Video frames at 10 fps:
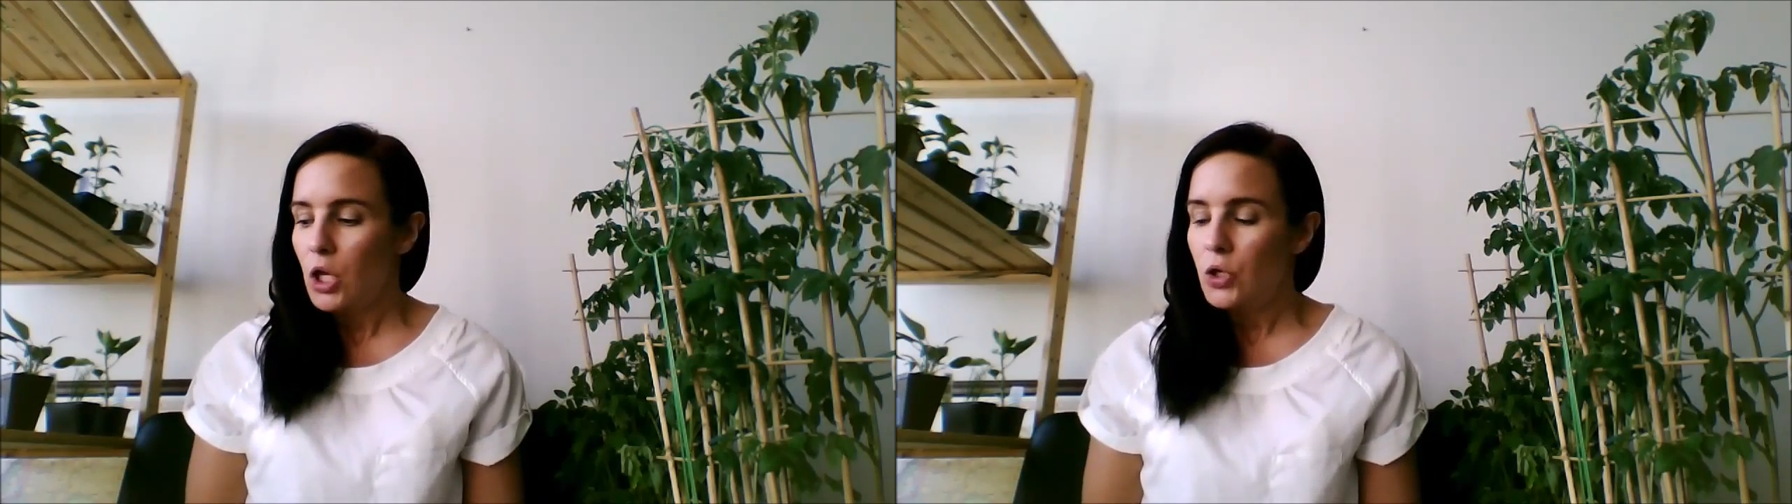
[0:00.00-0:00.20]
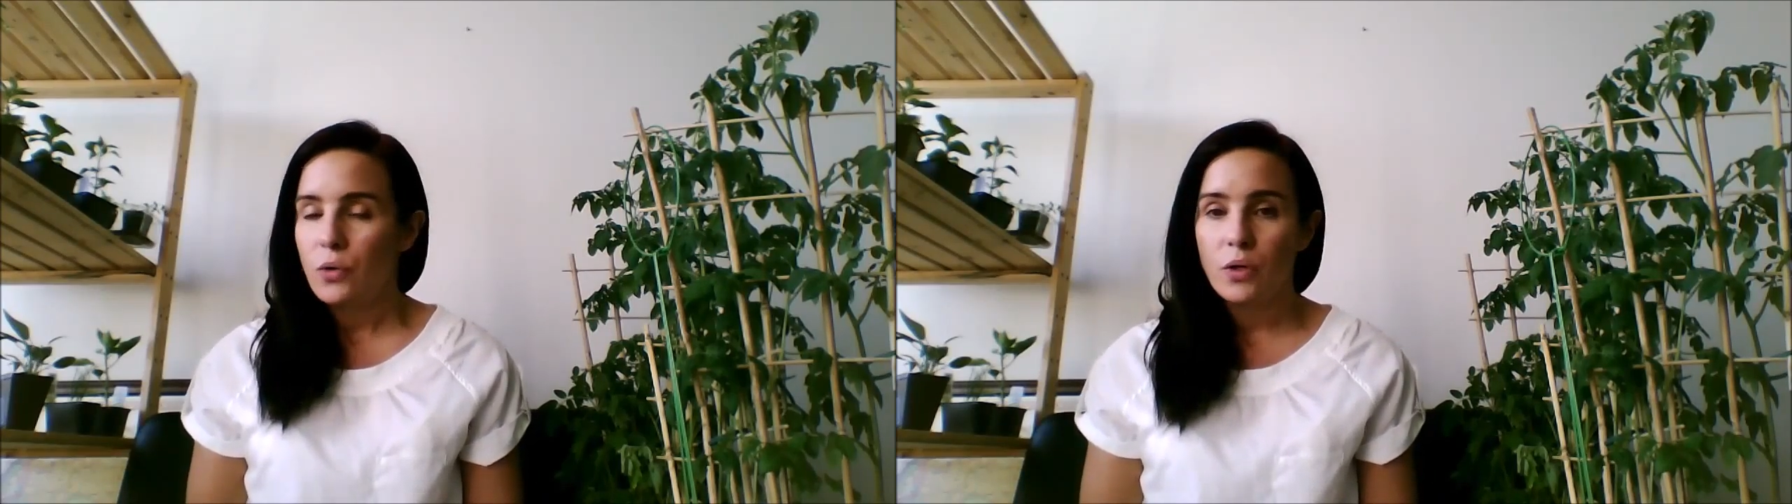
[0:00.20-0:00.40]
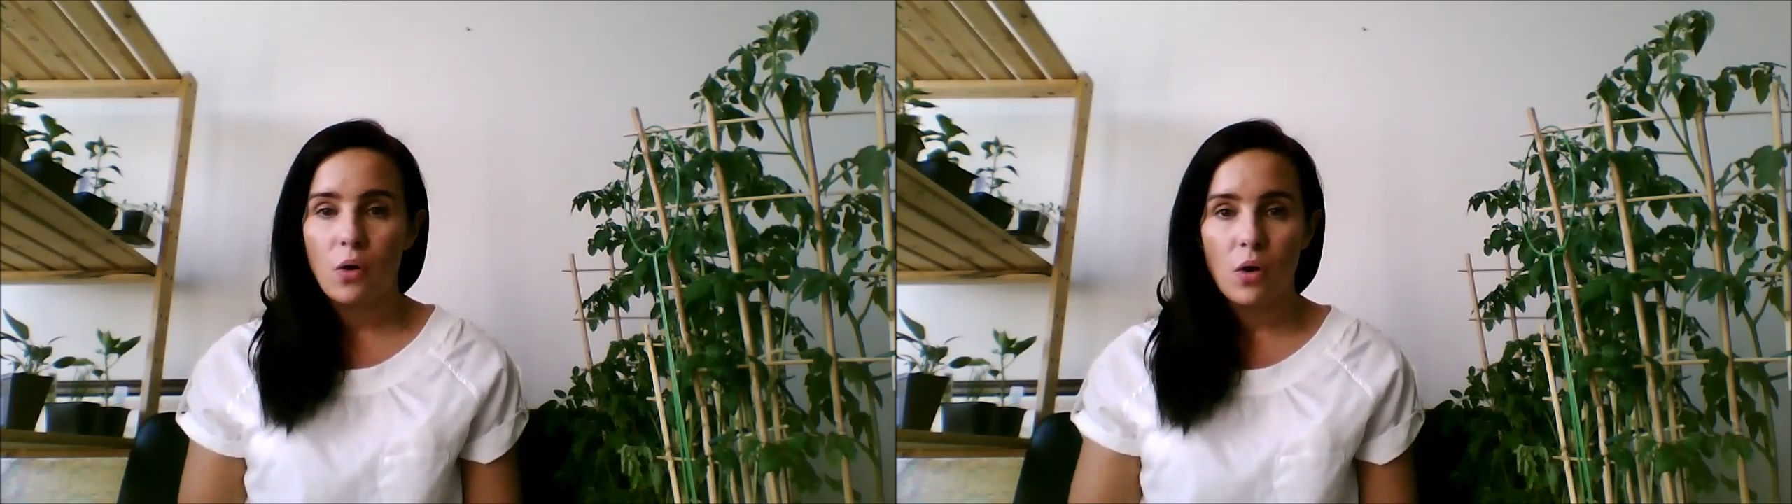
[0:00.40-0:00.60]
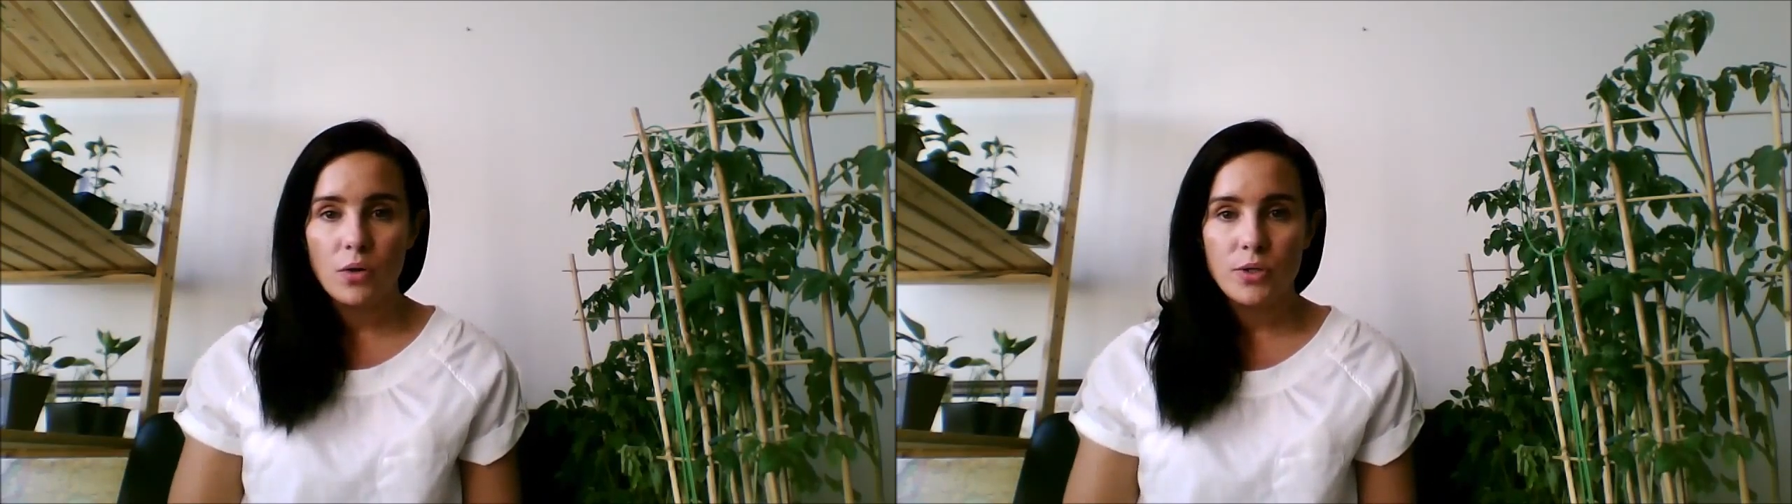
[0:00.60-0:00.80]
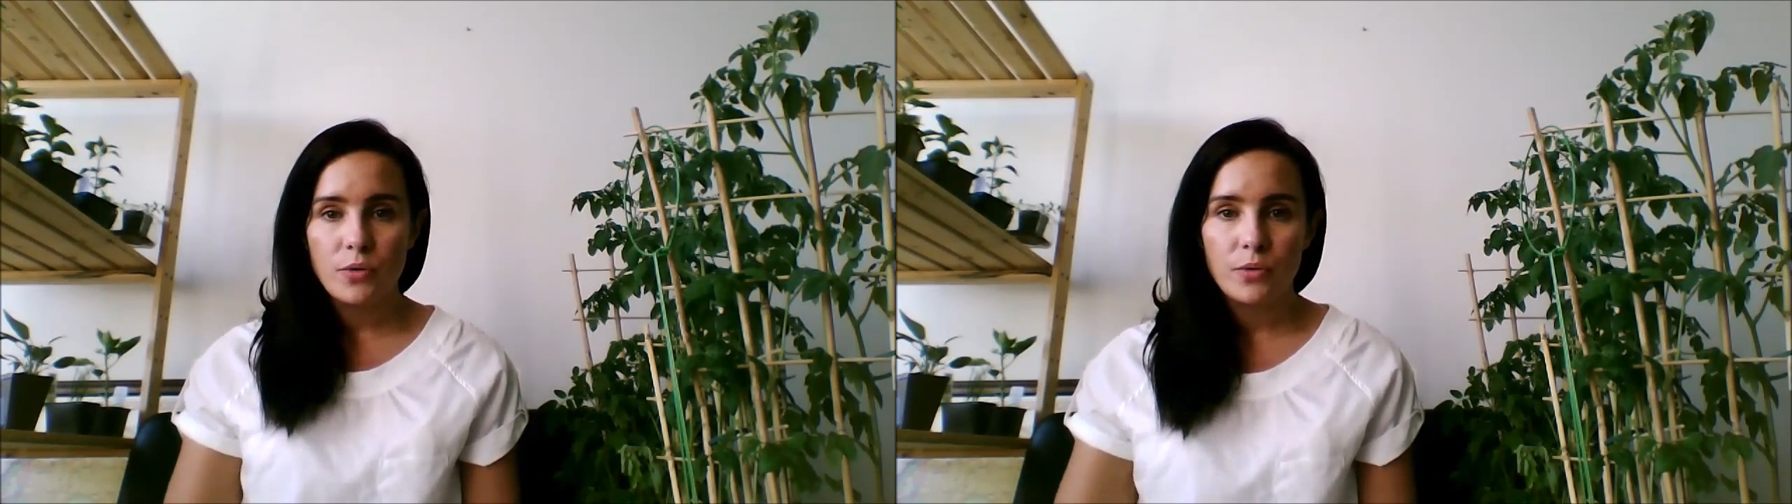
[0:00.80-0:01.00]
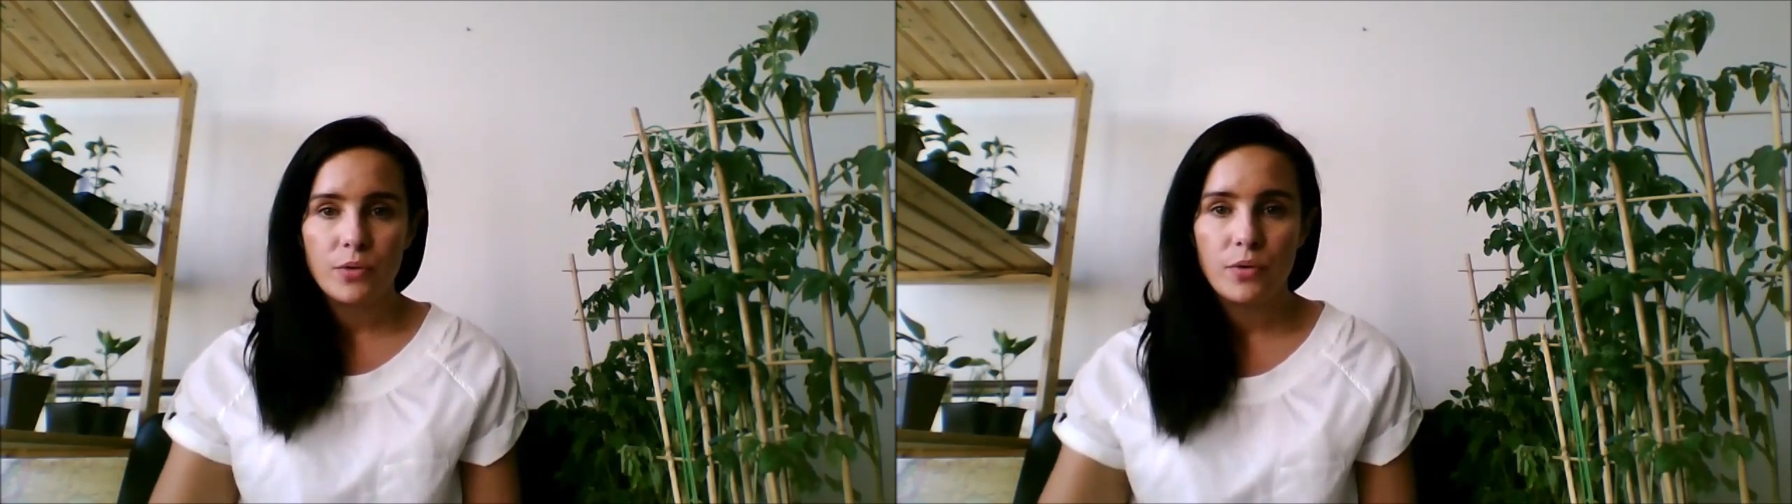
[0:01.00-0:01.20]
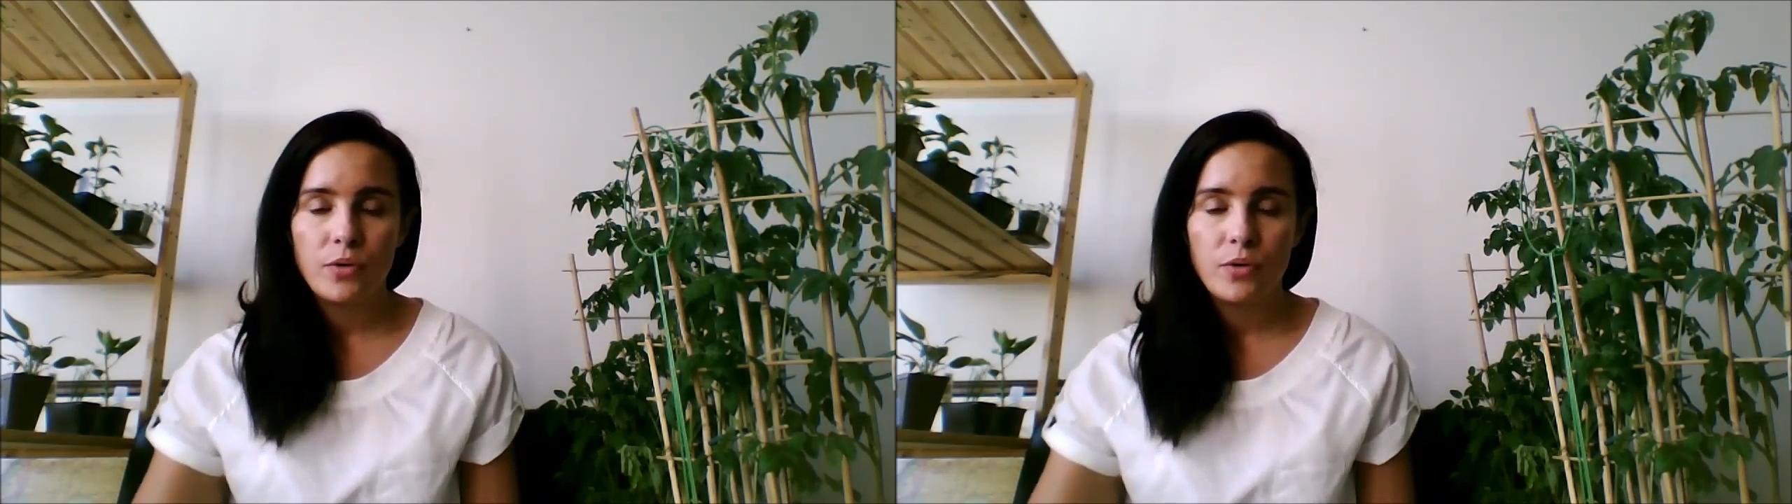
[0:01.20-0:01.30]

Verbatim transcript: you can also order